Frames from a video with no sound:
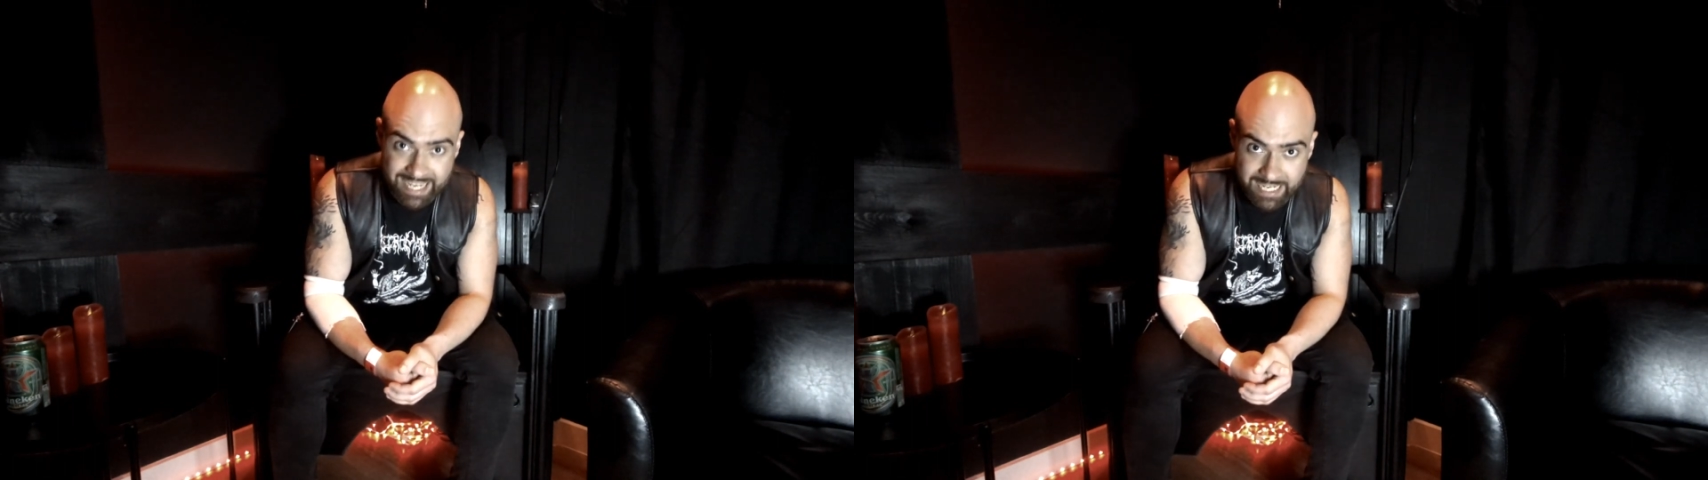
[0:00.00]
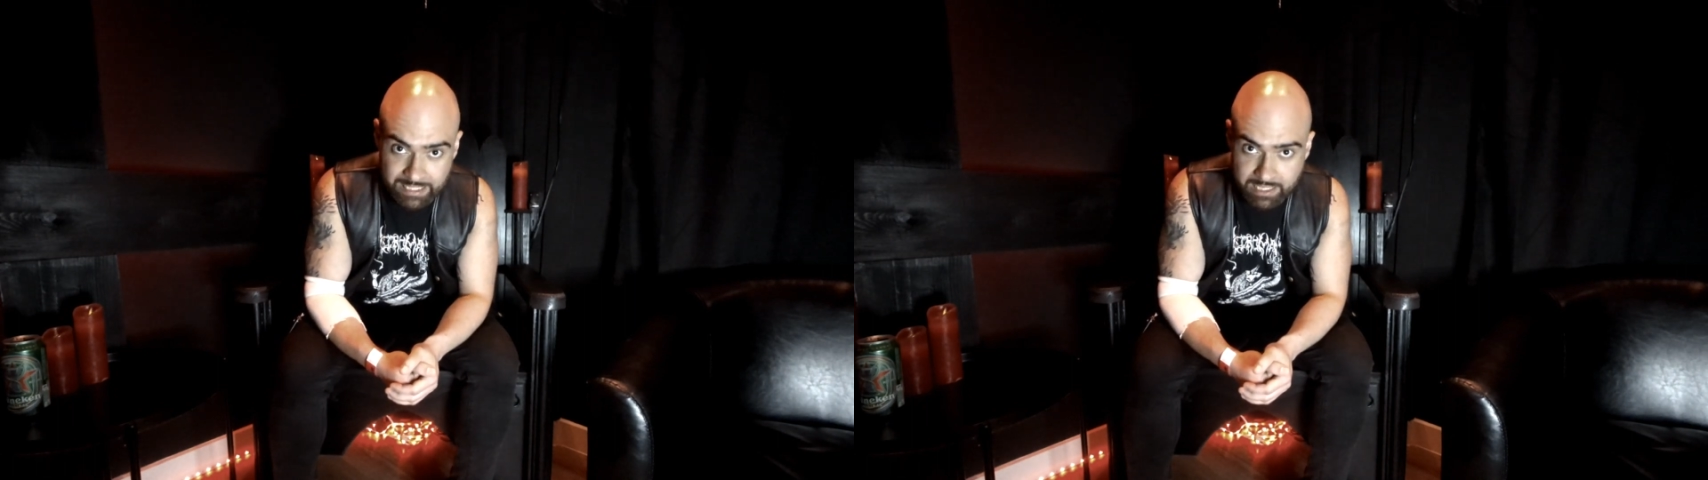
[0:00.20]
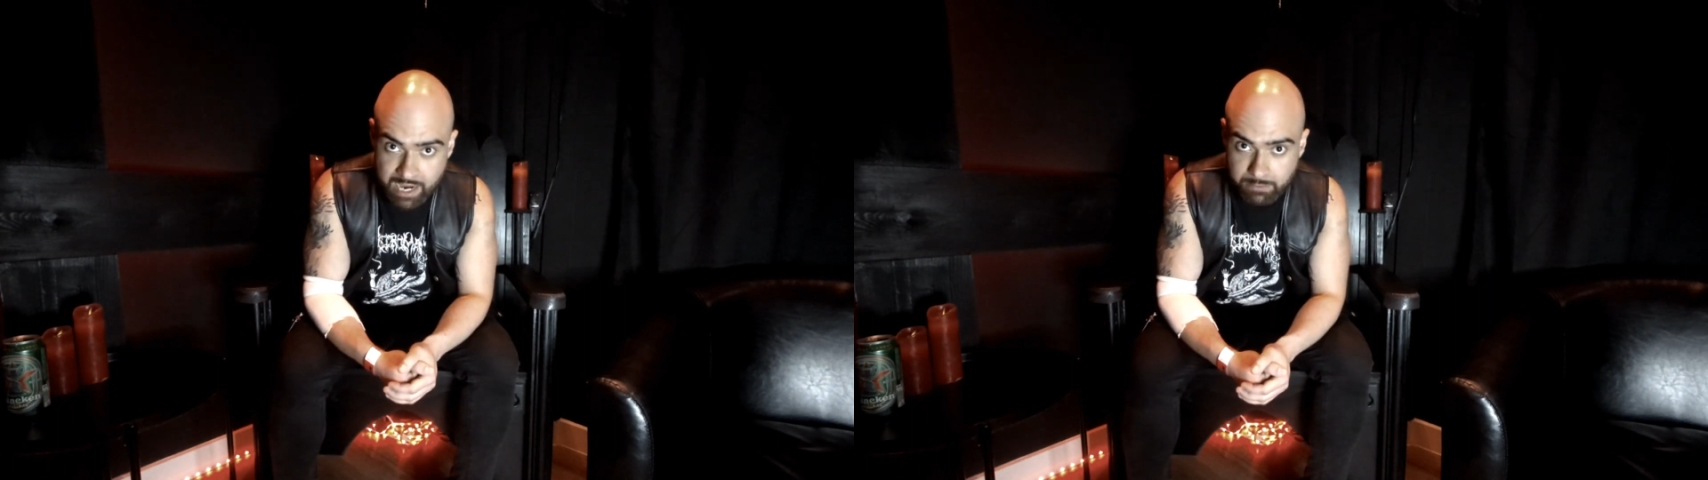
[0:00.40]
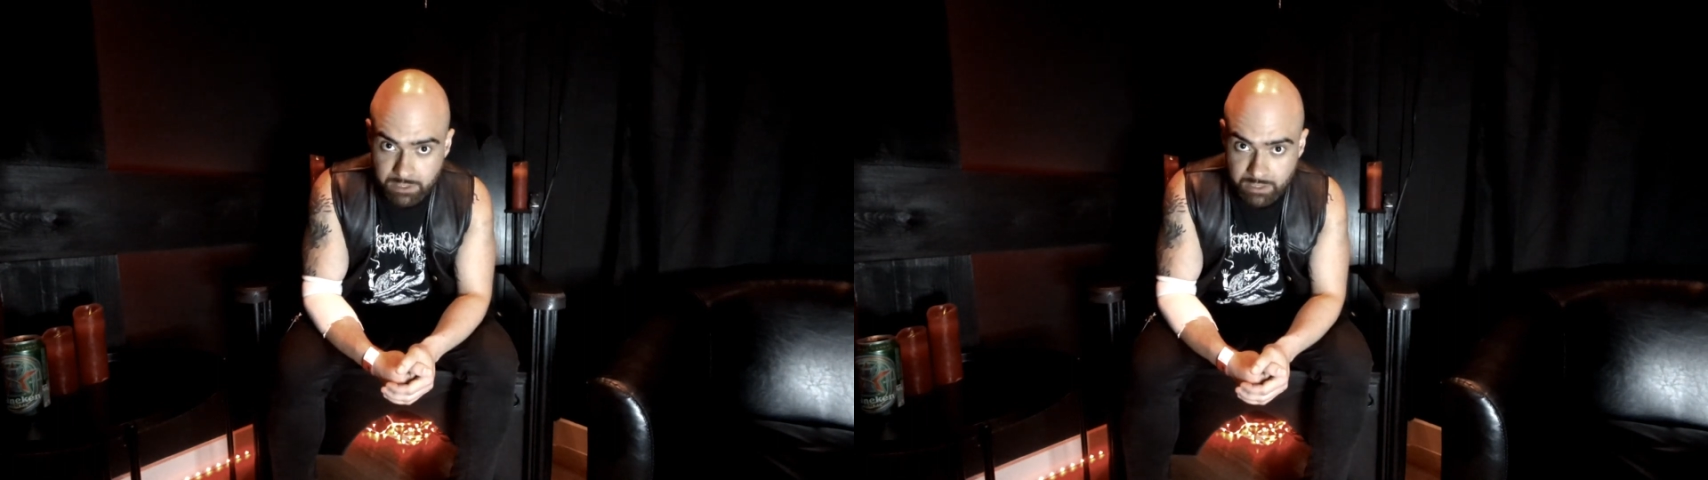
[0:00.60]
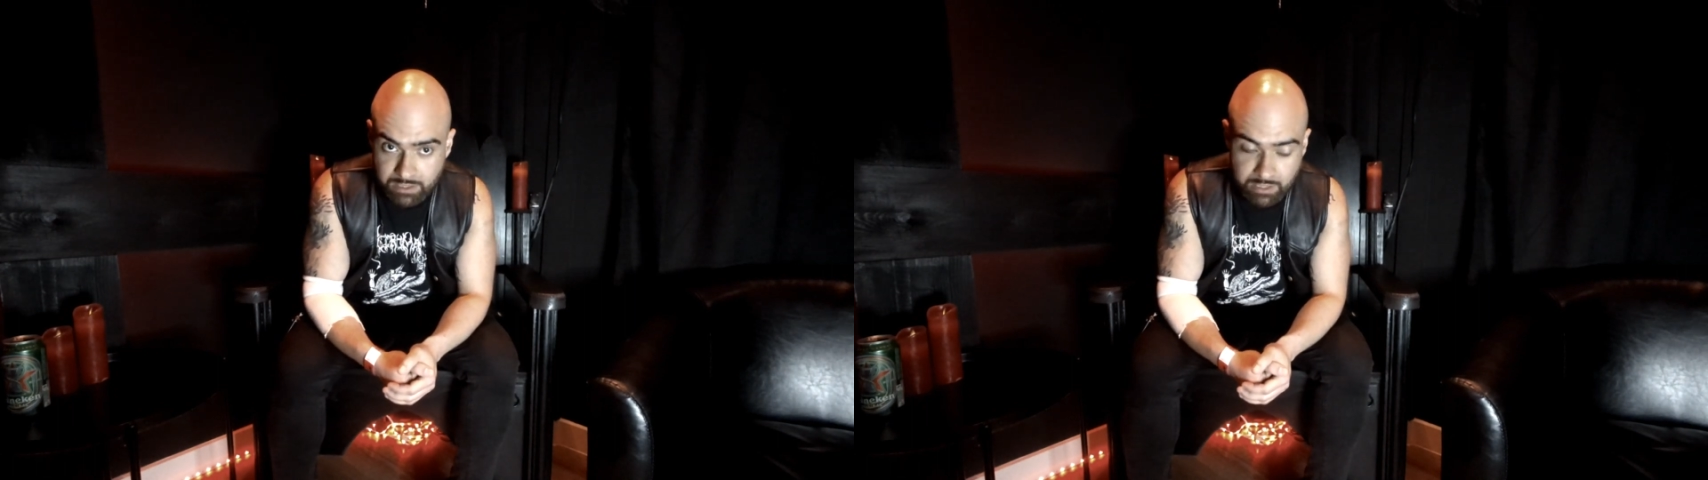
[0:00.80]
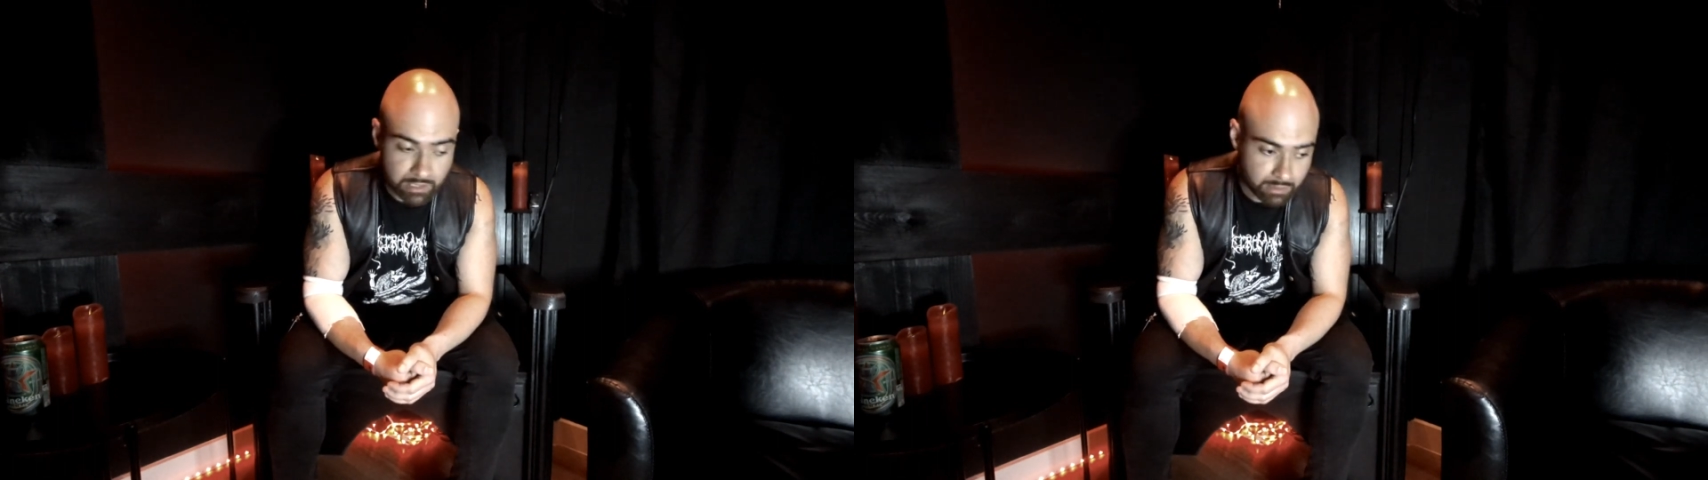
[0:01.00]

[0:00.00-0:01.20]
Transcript: in Camden,